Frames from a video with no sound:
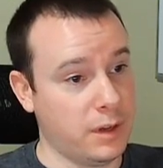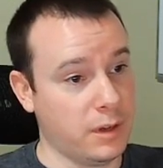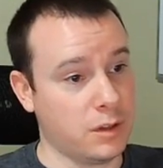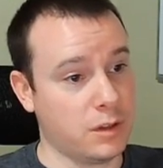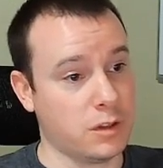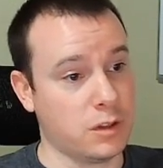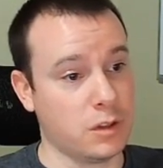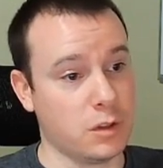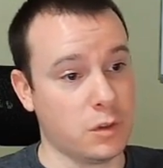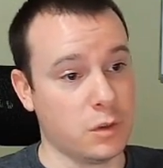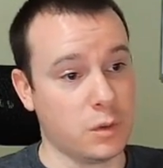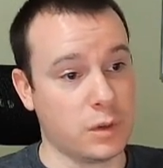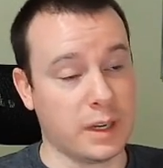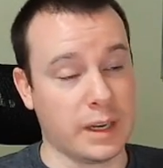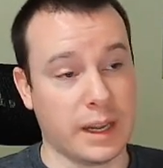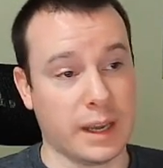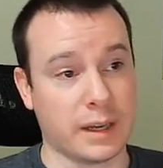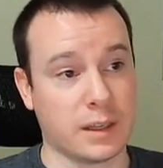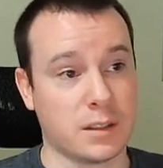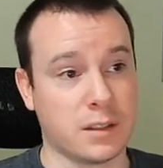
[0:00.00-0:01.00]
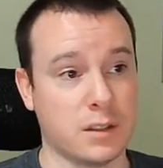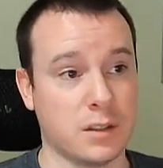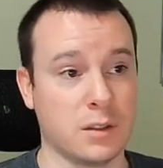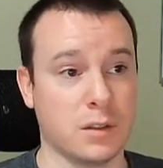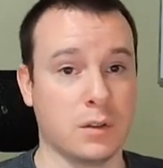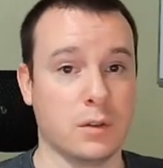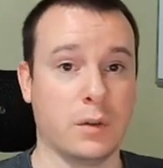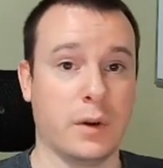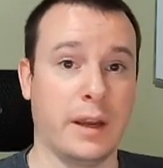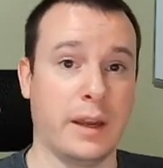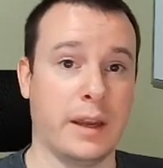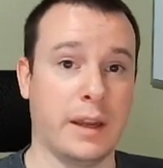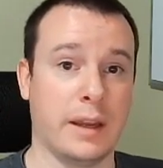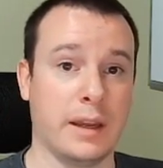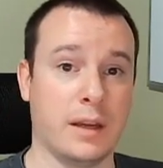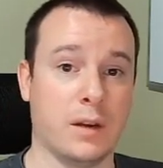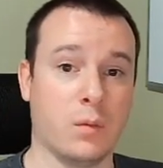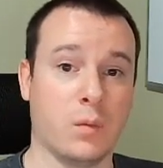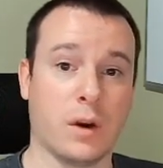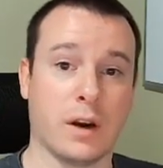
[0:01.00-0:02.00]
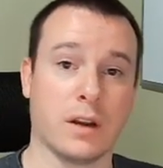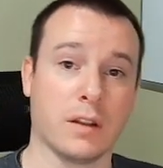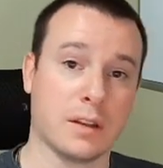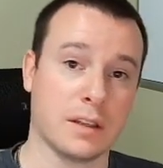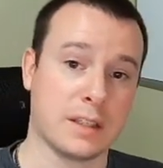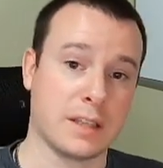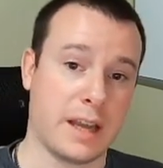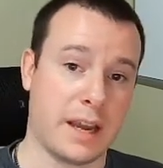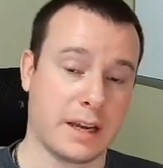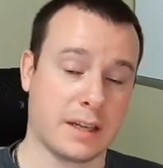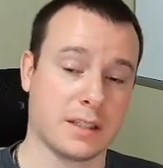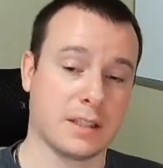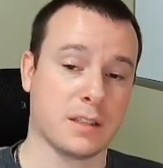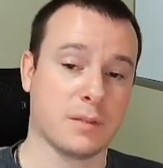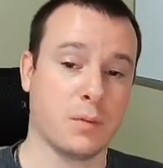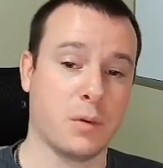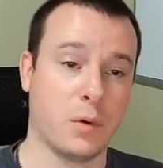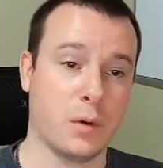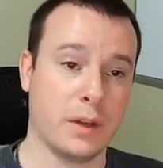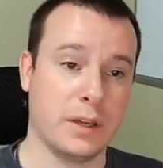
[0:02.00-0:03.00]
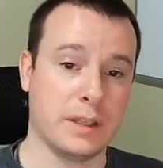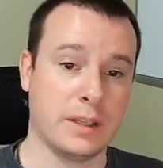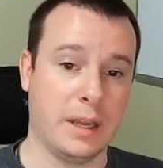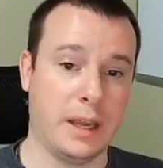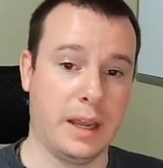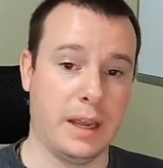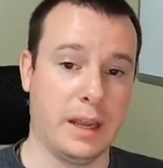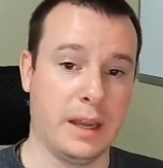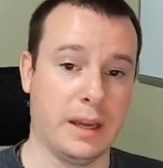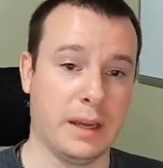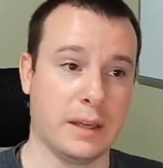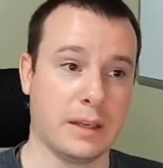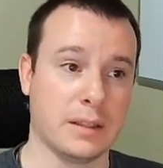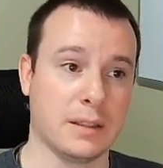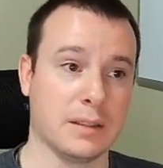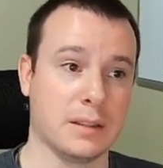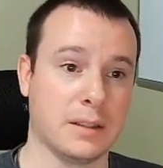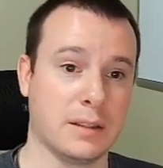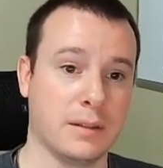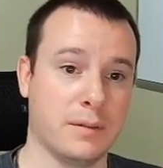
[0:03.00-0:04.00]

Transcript: to connect to a wireless access point and